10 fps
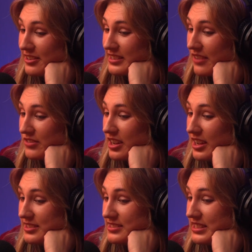to have to
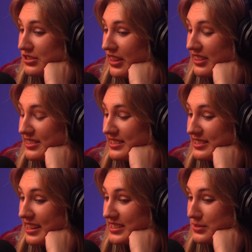hard sell this
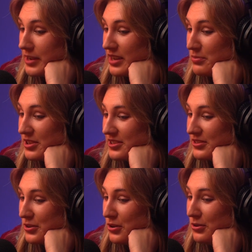last one,
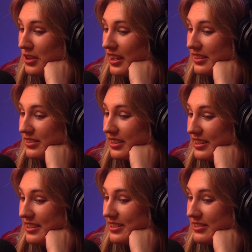because all I
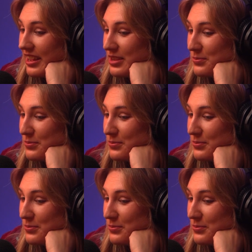see is a